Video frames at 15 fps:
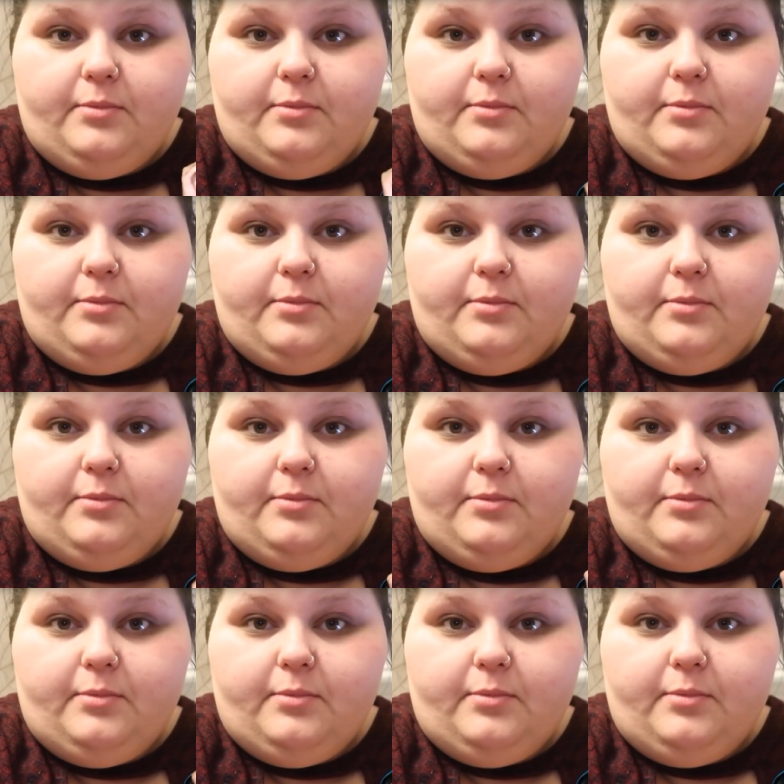
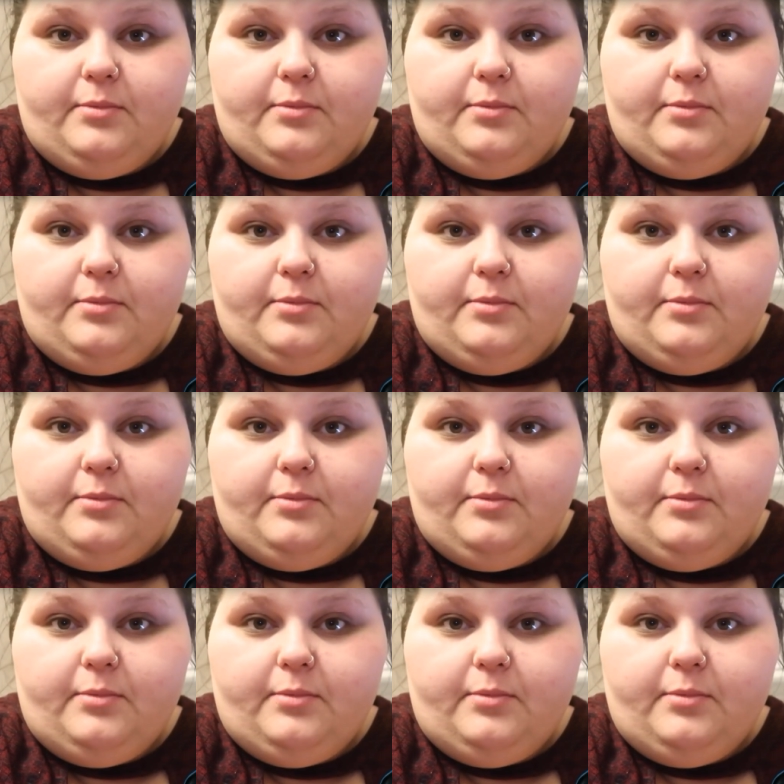
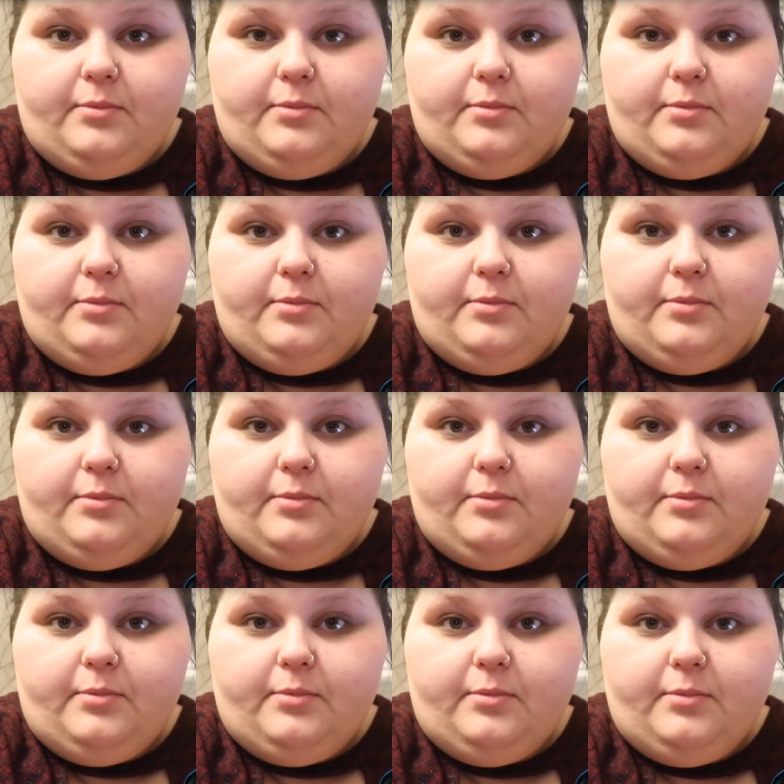
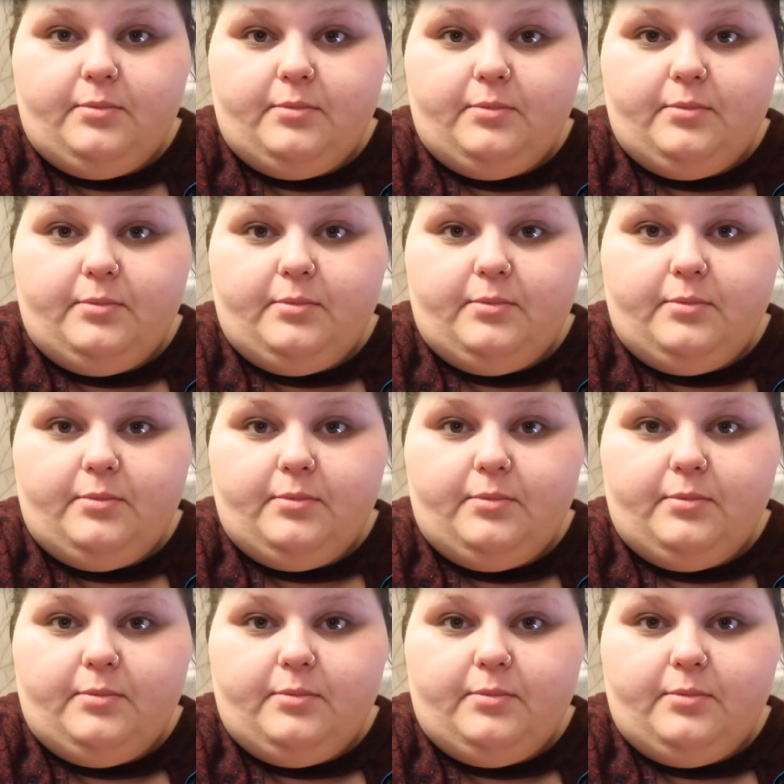
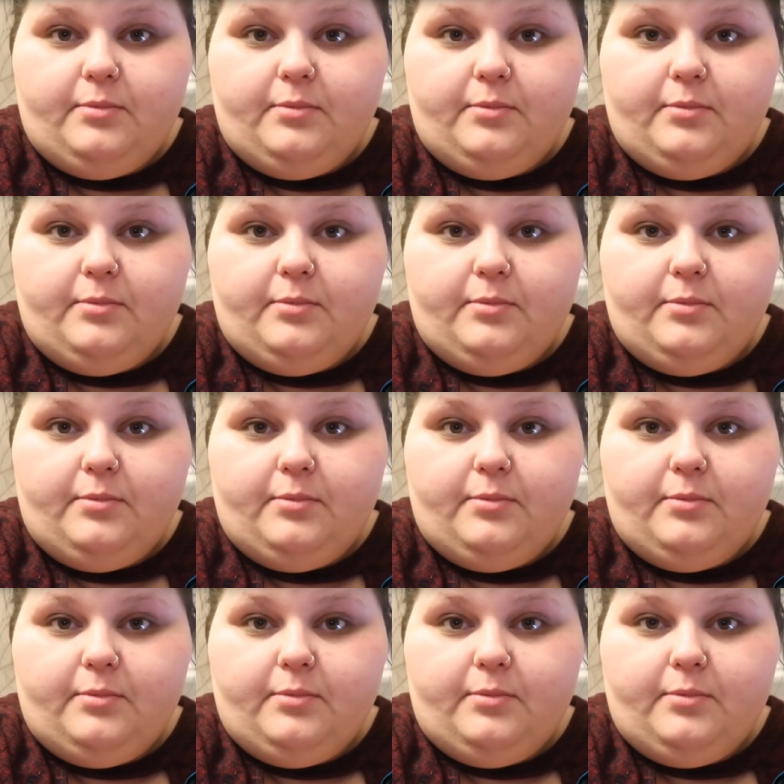
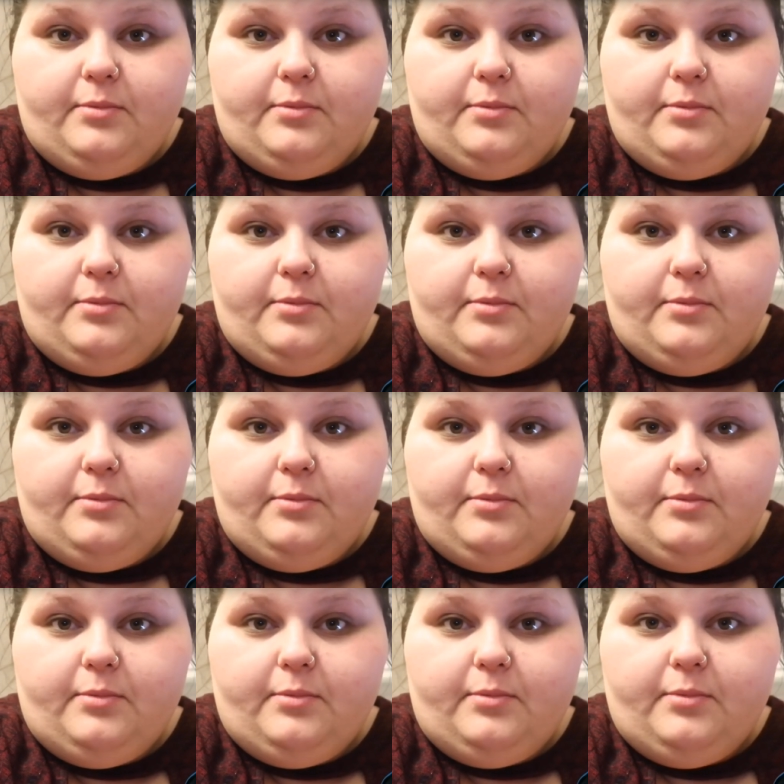
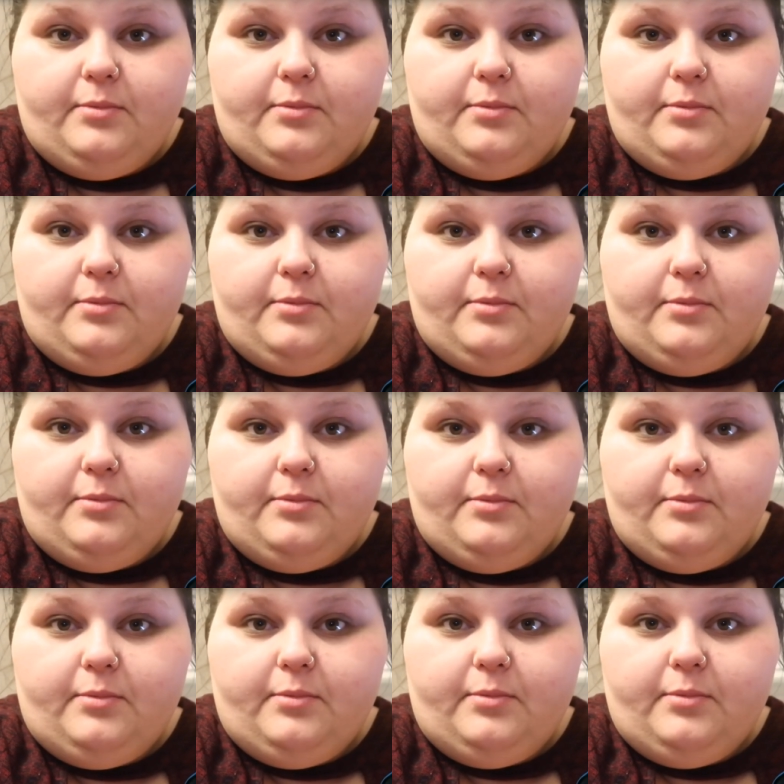The person shown says nothing.